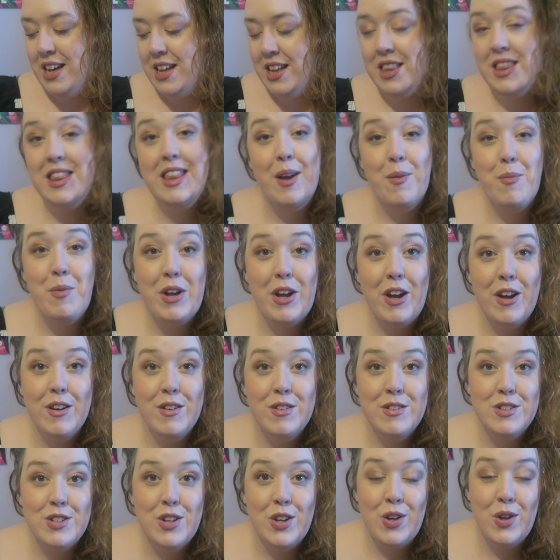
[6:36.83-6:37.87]
Then we go
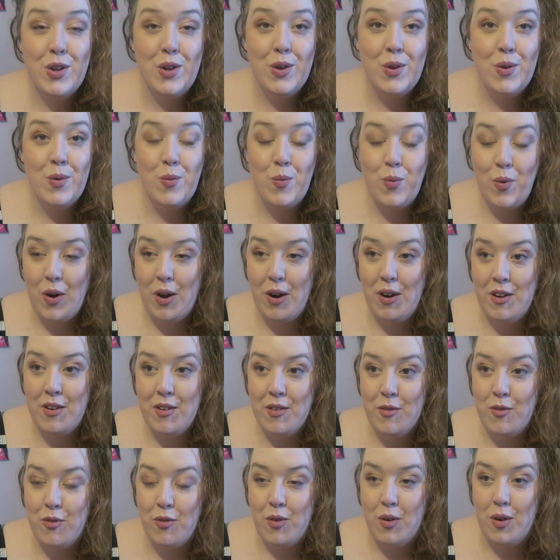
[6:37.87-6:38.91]
to
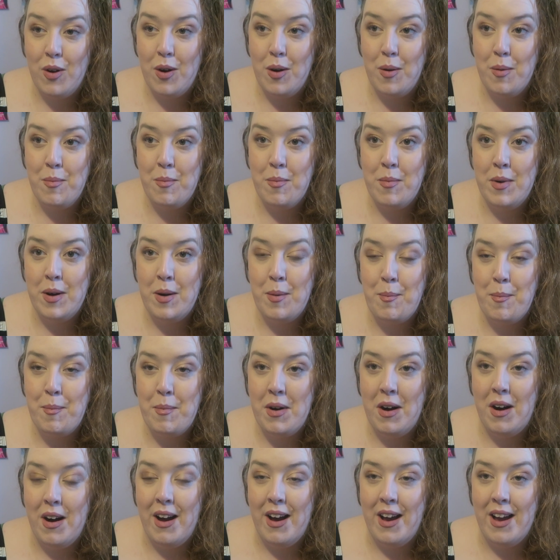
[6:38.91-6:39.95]
one from
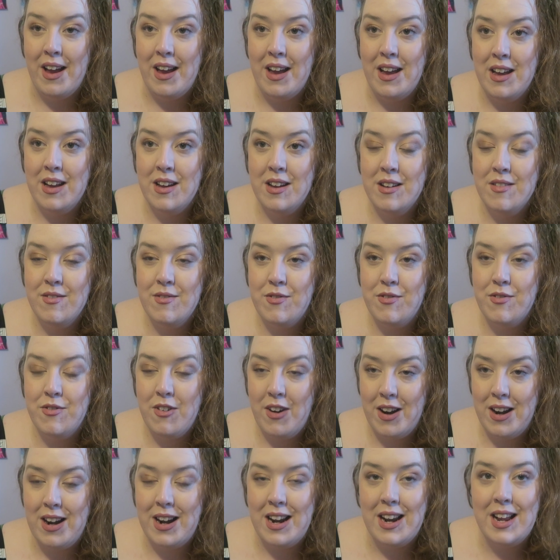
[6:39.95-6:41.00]
my
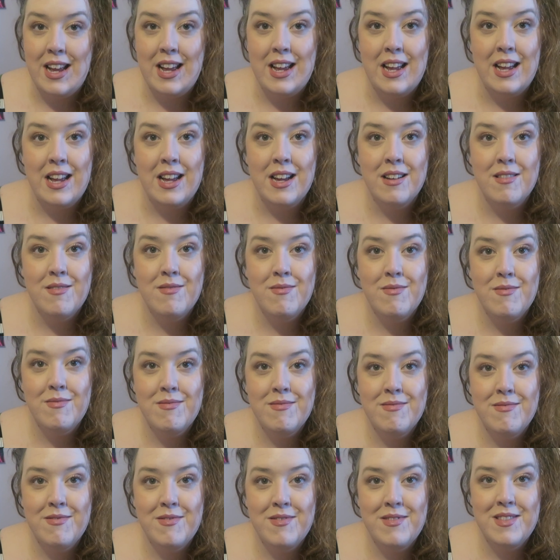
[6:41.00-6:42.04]
friendly
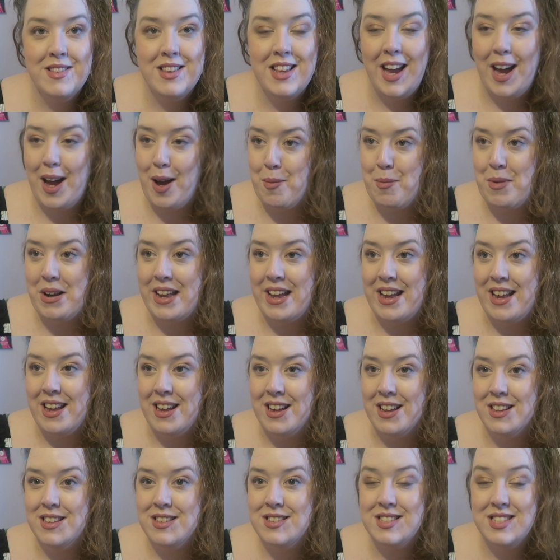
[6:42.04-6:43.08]

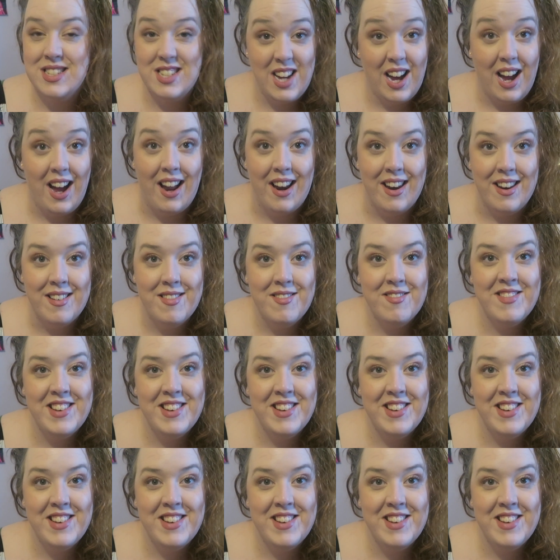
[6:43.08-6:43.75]
Amelie Stan,